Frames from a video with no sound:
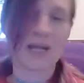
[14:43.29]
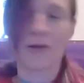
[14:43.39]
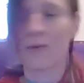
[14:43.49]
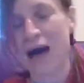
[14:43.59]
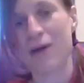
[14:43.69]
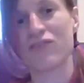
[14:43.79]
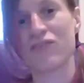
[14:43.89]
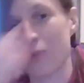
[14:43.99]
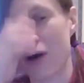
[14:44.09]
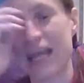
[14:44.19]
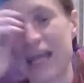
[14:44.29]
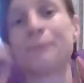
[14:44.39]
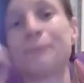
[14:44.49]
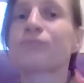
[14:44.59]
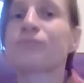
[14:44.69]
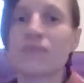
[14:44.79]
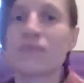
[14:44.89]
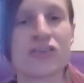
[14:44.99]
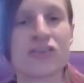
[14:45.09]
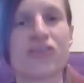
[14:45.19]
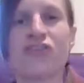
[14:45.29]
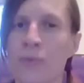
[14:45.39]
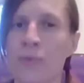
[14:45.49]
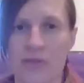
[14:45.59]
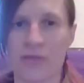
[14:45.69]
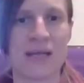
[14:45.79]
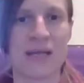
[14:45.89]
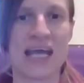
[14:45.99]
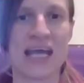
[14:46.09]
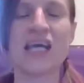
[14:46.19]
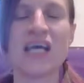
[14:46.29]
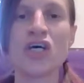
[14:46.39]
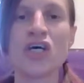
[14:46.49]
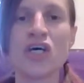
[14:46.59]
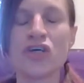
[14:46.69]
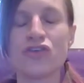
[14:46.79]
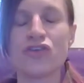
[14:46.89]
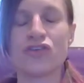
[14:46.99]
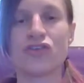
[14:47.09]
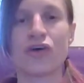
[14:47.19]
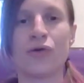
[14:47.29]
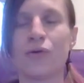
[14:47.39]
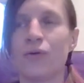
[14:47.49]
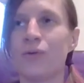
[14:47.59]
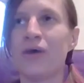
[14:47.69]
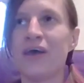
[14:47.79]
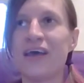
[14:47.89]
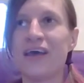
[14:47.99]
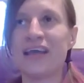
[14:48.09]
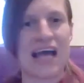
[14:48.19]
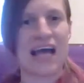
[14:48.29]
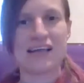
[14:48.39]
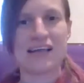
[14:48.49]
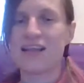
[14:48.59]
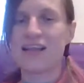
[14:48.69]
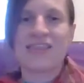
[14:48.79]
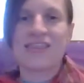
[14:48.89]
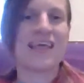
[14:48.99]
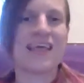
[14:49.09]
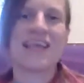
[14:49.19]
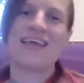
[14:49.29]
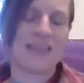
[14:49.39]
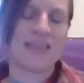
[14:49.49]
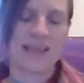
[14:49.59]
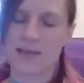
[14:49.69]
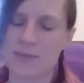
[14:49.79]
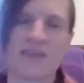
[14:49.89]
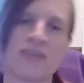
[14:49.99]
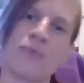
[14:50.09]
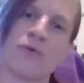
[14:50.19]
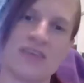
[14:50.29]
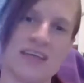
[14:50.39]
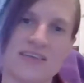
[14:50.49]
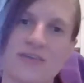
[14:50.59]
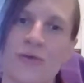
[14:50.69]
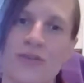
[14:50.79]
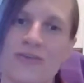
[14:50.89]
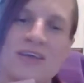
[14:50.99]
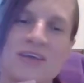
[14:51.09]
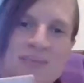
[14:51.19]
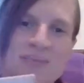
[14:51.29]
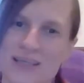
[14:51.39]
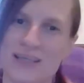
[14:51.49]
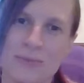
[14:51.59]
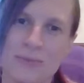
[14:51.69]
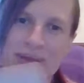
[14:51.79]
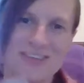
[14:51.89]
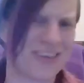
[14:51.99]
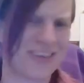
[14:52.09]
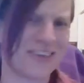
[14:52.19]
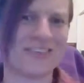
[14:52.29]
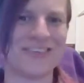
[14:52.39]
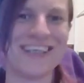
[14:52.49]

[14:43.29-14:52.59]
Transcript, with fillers: You know, however you buy it does support them anyway. So yeah, think about supporting indie authors, because we struggle.